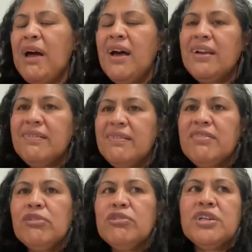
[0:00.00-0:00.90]
be part
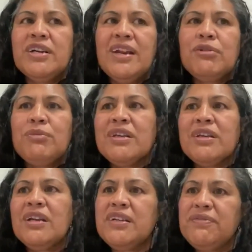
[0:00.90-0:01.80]
of that solution? And how
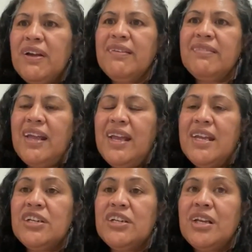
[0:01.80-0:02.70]
do we collectivize
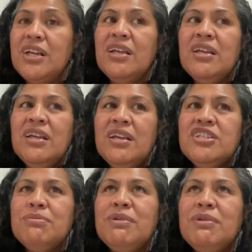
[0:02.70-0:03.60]
that energy?
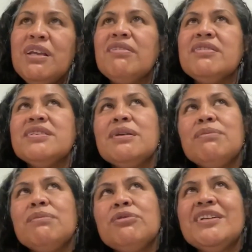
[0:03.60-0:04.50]
To me, there are
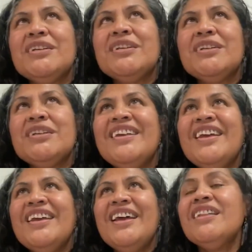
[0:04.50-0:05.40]
some
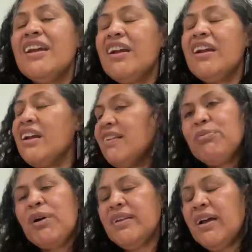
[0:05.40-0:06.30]
questions in there,
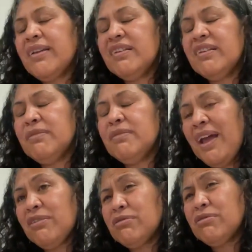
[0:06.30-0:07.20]
and that's why I guess
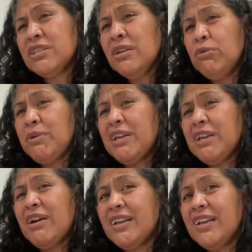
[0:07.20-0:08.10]
these panels
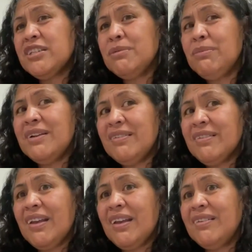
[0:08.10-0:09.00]
where we kind of get to
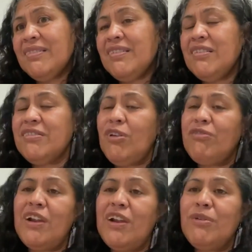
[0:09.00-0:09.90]
meet and discuss this
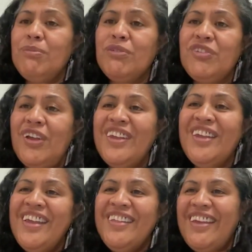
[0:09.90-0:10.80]
is so valuable.
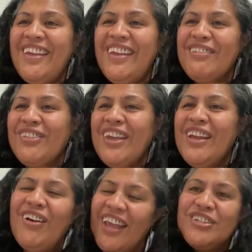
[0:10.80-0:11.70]
So thanks
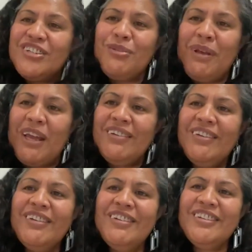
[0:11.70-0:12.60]
for that, and I'll hand you
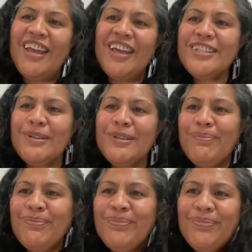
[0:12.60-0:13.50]
back to
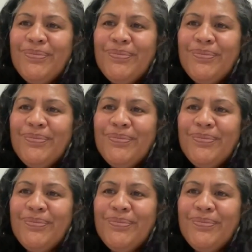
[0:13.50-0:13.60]
Anjum.